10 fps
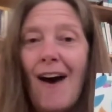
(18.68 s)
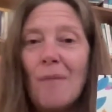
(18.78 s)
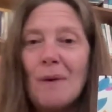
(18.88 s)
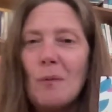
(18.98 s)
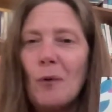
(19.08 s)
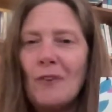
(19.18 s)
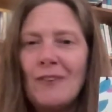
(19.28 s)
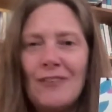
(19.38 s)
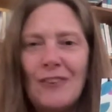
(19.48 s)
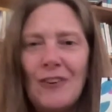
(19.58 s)
I've been
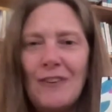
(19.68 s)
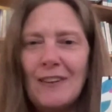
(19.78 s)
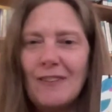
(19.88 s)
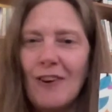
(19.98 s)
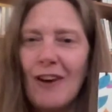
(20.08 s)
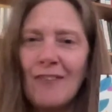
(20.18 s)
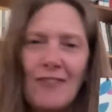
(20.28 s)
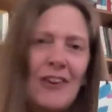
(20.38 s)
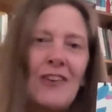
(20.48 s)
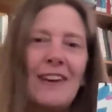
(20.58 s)
wanting to do this for a
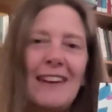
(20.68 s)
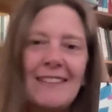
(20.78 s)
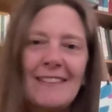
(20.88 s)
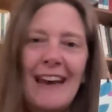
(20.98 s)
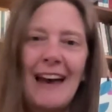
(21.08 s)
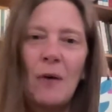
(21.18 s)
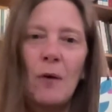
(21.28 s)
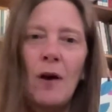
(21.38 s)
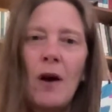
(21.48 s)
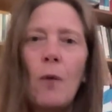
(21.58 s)
few years
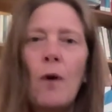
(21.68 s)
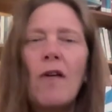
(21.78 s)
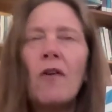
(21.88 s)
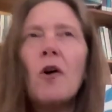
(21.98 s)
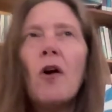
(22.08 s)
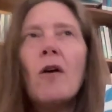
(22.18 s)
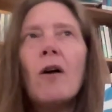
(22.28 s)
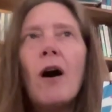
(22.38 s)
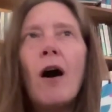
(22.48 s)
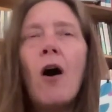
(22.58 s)
now. Well, I've got
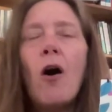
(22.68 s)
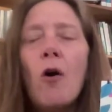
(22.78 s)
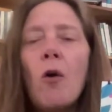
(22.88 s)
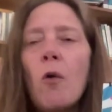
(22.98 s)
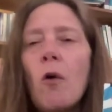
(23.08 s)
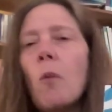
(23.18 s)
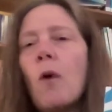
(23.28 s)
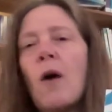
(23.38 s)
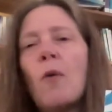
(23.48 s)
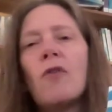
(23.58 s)
a whole
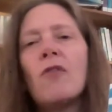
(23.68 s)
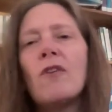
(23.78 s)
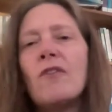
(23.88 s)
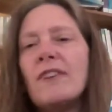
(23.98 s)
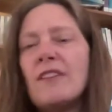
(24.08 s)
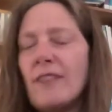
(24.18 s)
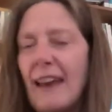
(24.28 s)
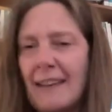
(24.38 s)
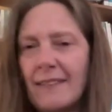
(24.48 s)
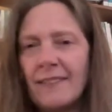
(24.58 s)
wealth of
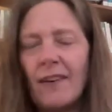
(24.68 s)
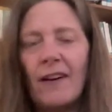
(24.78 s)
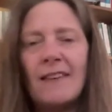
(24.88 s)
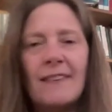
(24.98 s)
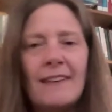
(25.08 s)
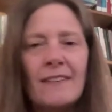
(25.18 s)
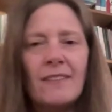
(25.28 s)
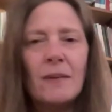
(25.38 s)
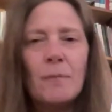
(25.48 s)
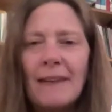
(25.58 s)
different exercises,
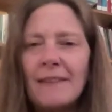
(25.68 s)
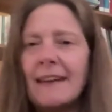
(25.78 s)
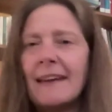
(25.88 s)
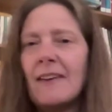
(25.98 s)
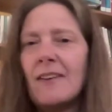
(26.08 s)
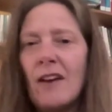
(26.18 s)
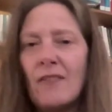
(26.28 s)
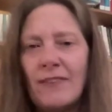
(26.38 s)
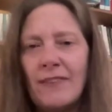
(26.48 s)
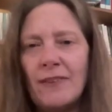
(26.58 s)
somatic
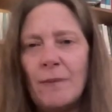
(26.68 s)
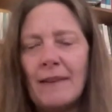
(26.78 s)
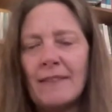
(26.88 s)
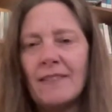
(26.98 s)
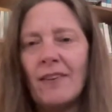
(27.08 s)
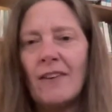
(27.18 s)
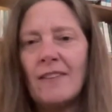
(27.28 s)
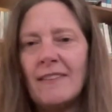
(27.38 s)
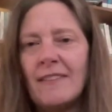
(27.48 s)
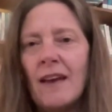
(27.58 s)
nervous system
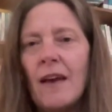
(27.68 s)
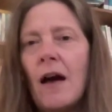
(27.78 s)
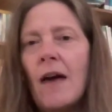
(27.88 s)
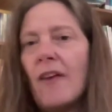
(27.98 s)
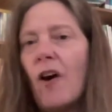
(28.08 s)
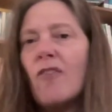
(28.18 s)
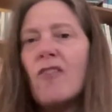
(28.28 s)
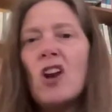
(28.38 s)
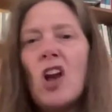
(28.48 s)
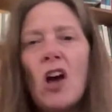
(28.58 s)
exercises that I've
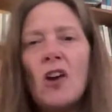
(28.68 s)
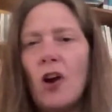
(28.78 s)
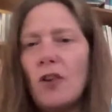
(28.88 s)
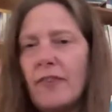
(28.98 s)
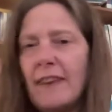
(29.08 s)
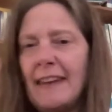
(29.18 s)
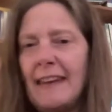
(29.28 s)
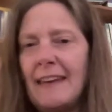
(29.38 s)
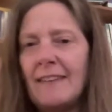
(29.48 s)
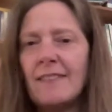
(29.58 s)
learned over the
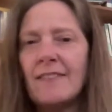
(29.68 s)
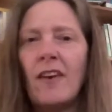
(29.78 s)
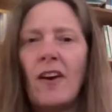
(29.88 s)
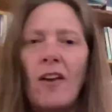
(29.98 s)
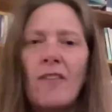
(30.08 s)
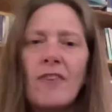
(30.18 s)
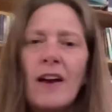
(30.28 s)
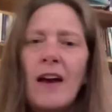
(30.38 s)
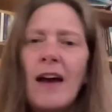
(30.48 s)
years that I've